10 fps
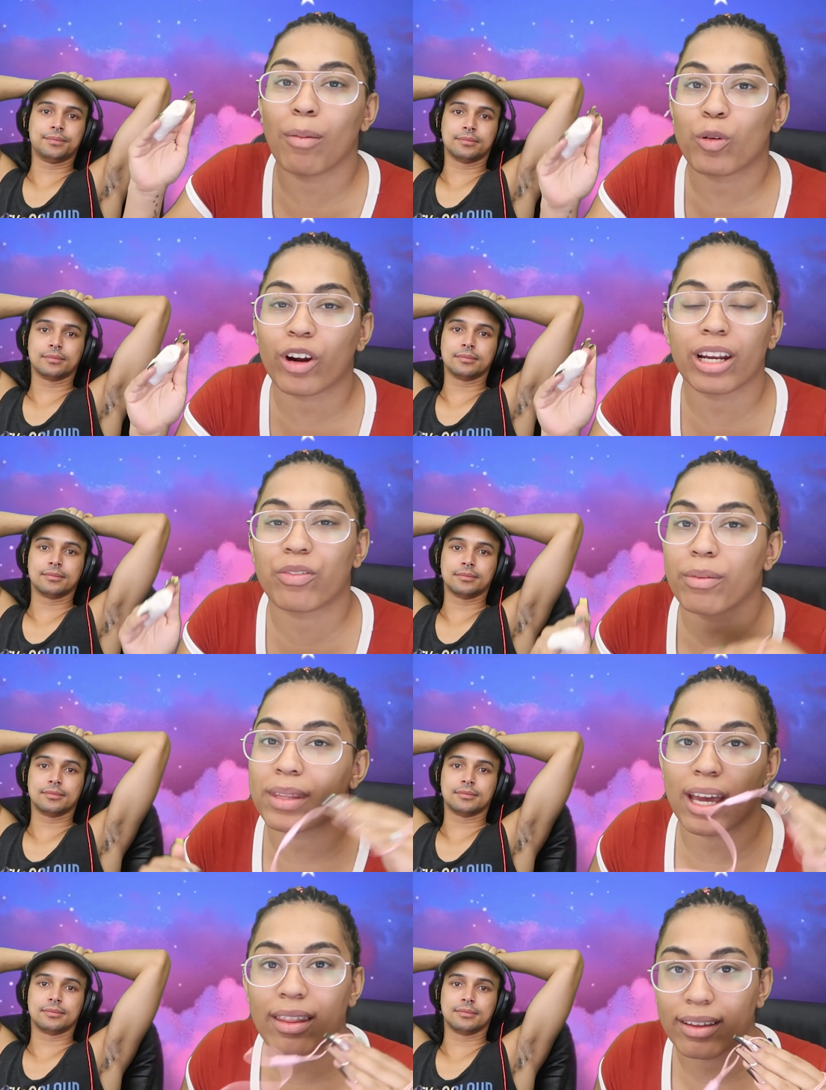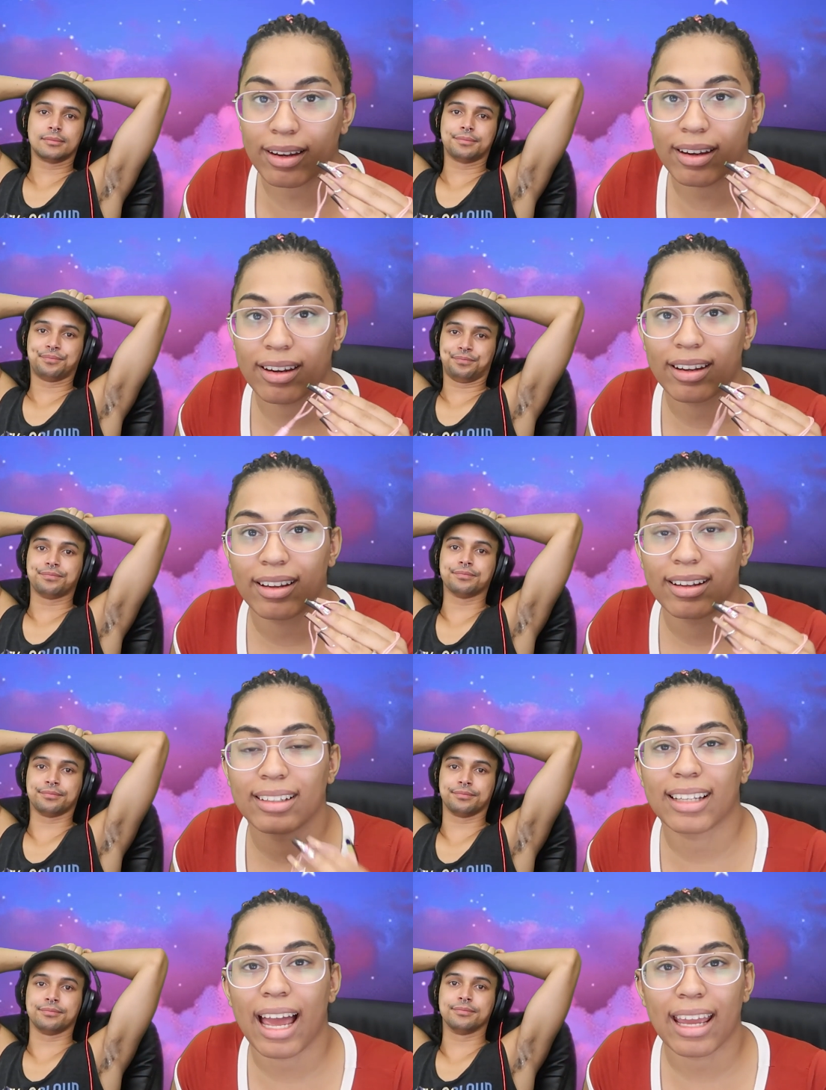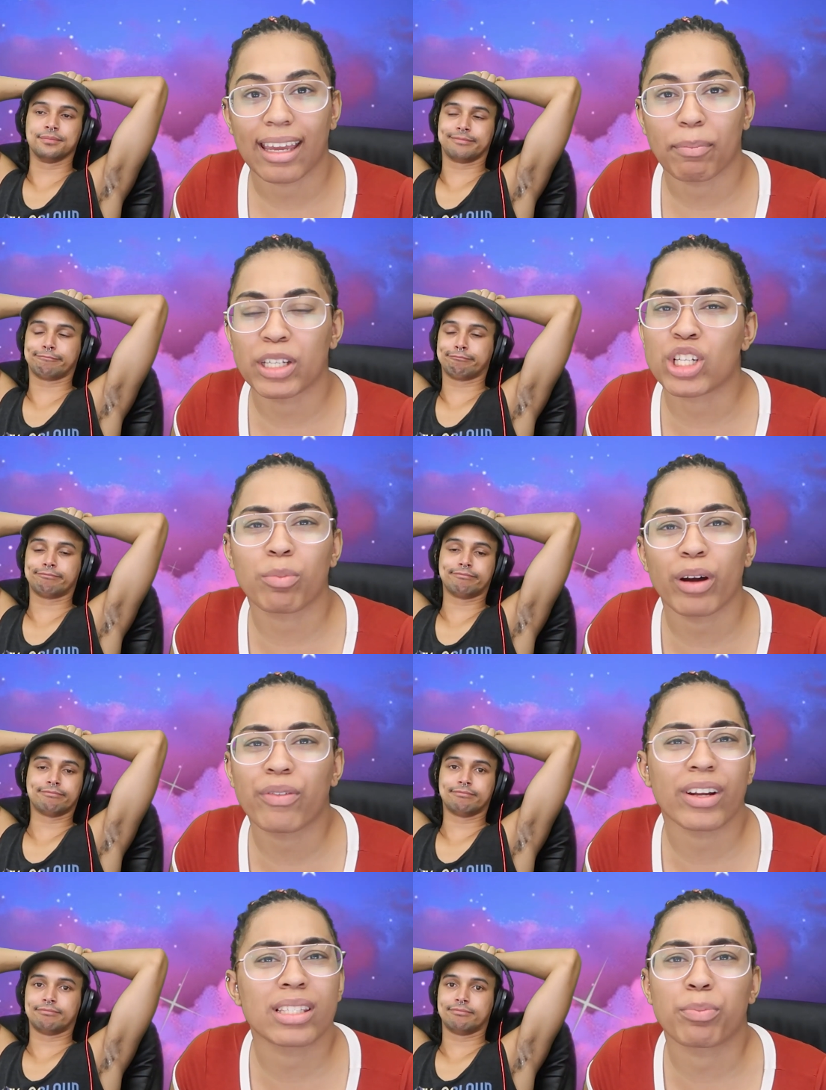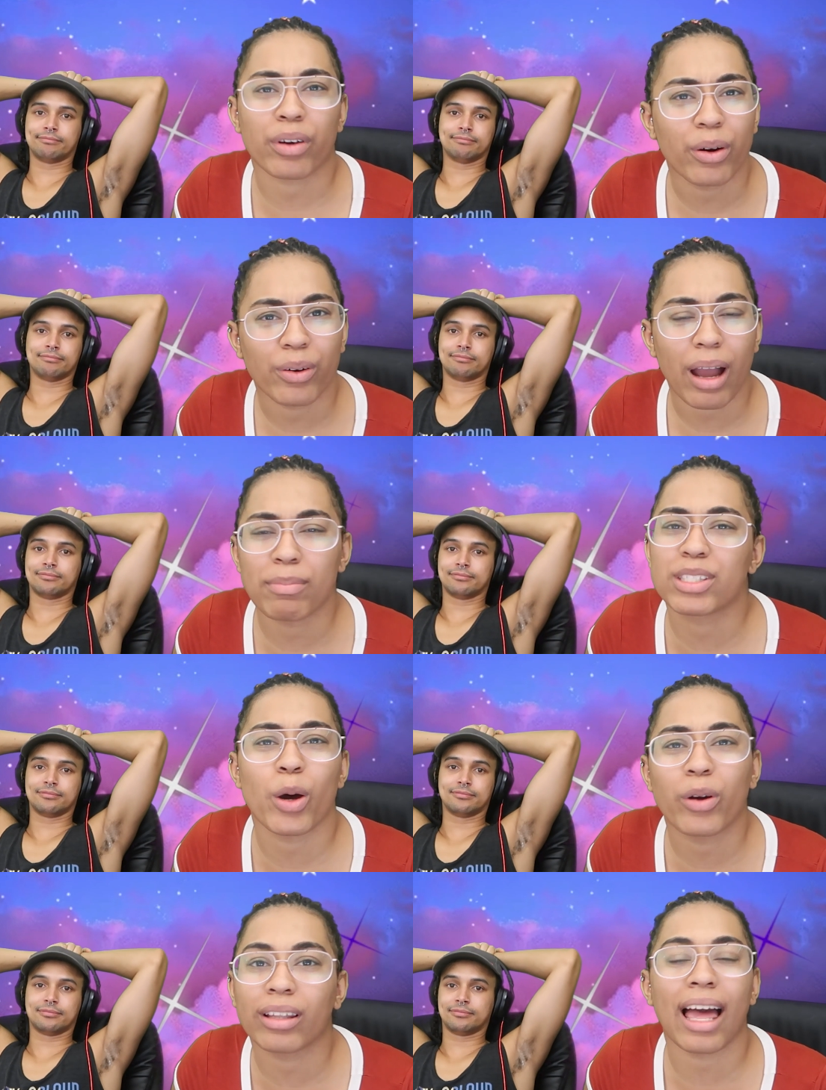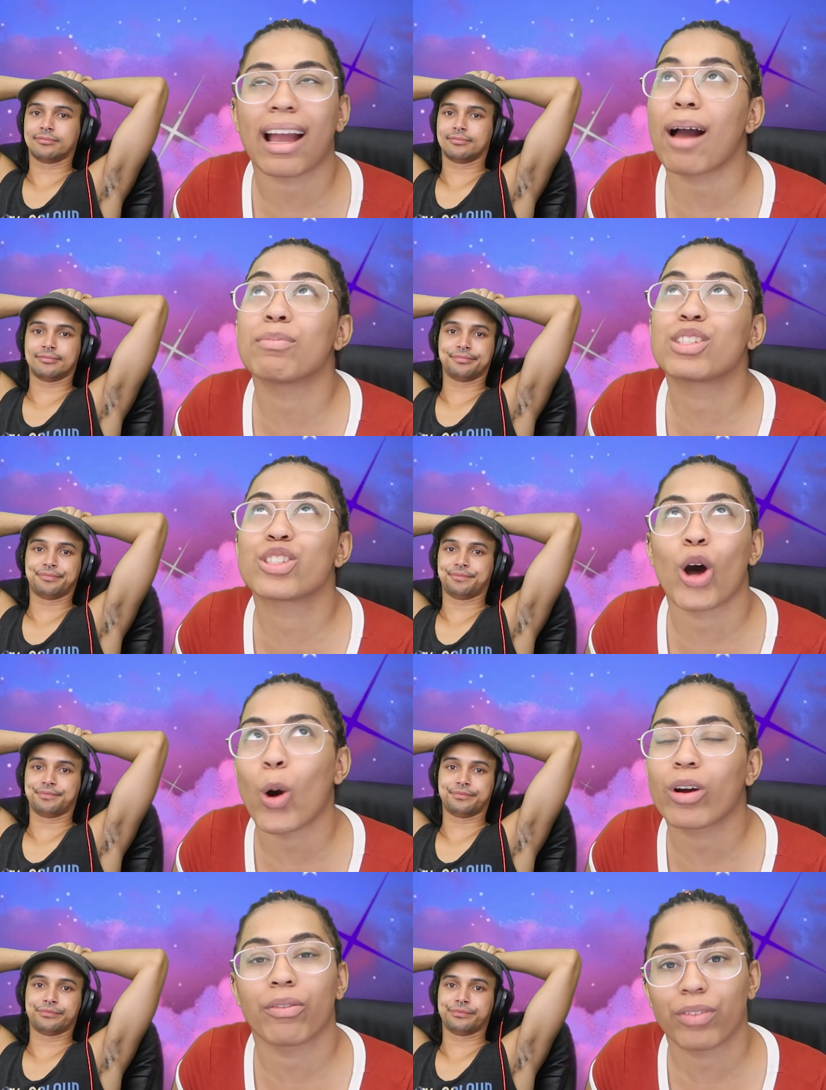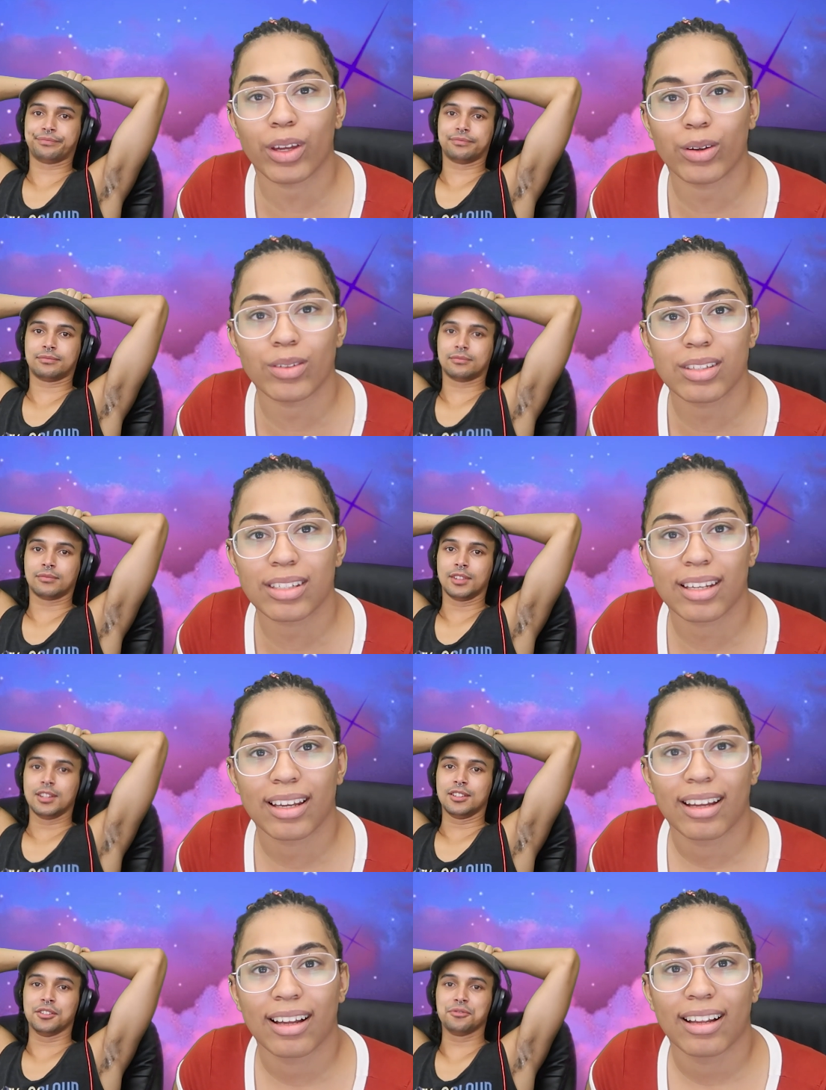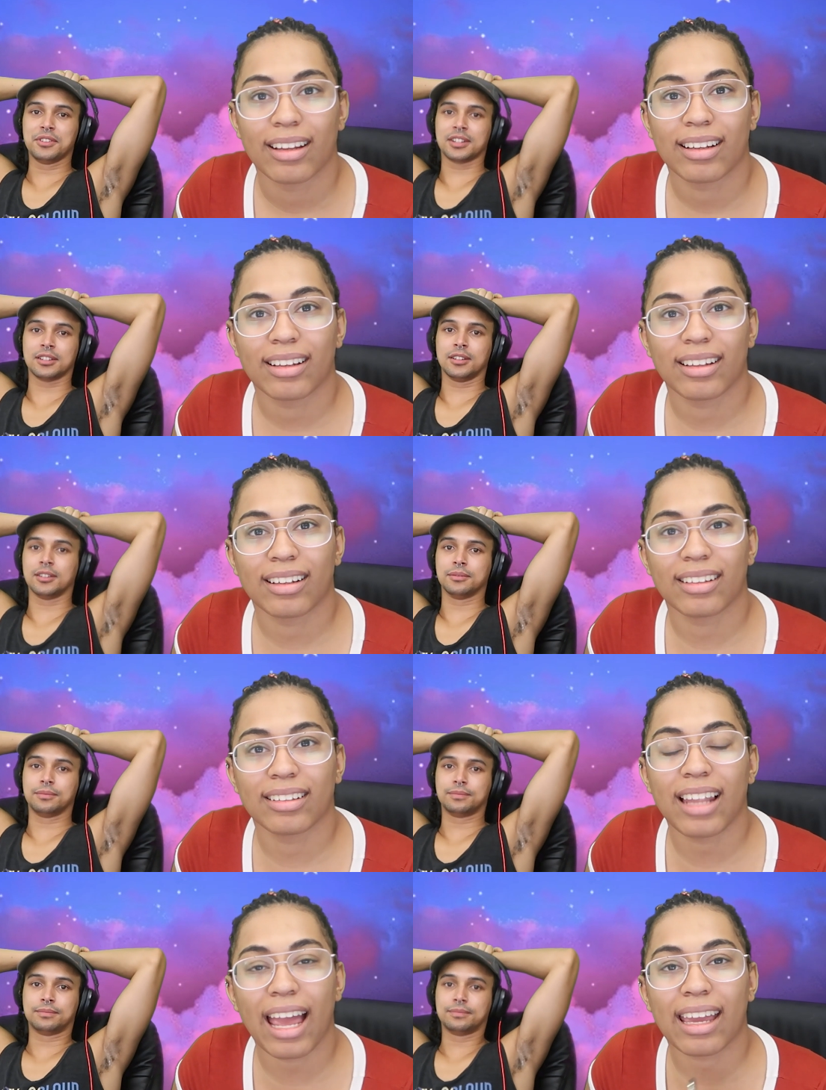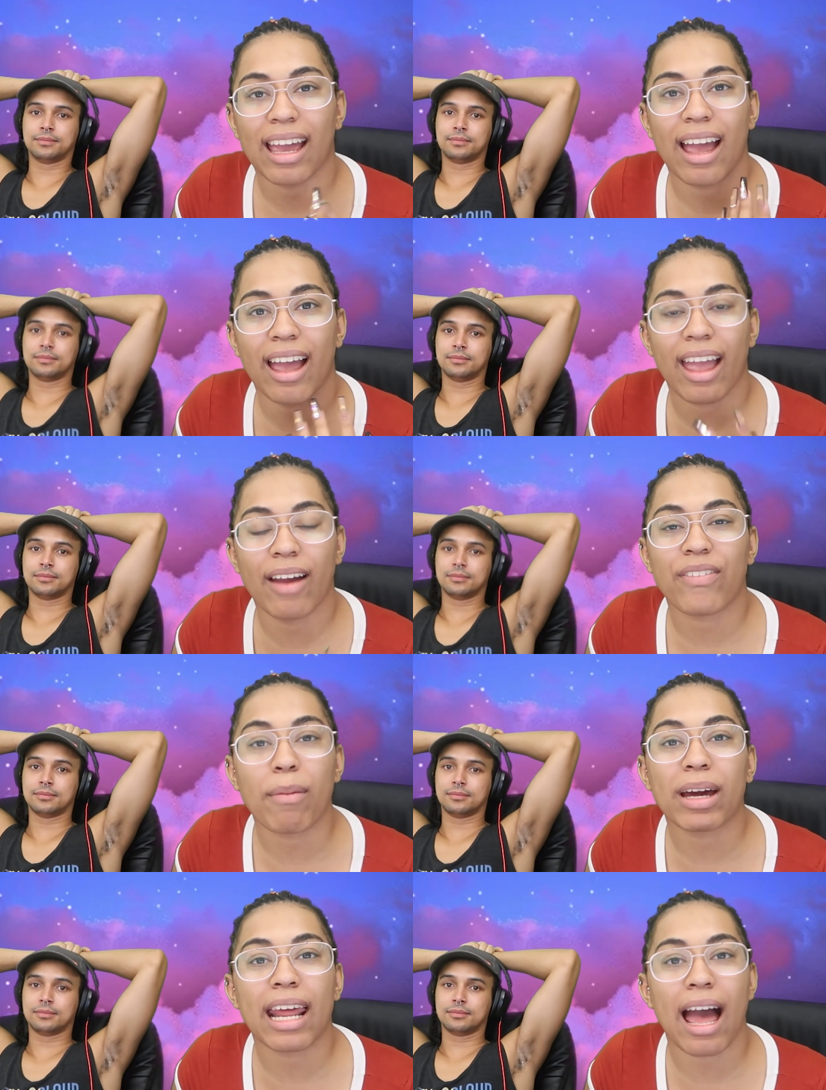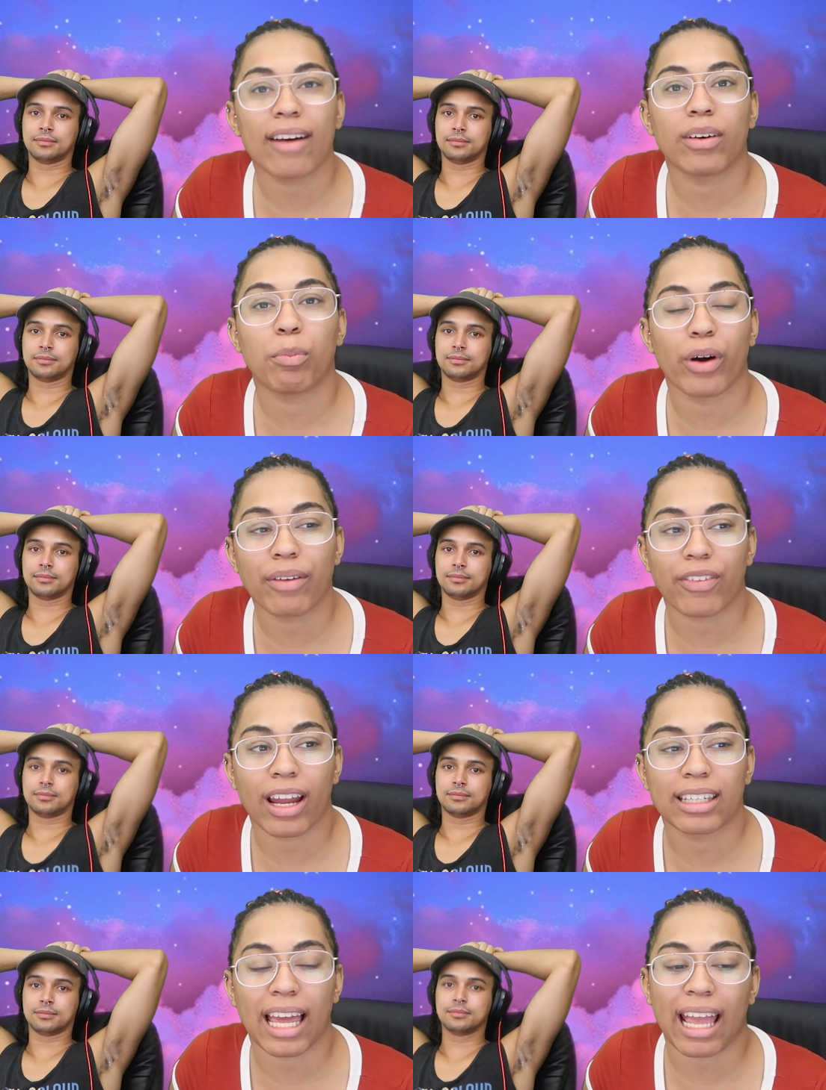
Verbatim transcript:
Speaker 1: upgrade from the other. Mm-hmm. Like, but your boyfriend's broke. I'm so, like, I'm so confused.
Speaker 2: You're fucking up.
Speaker 1: Like, if I'm gonna have a boyfriend,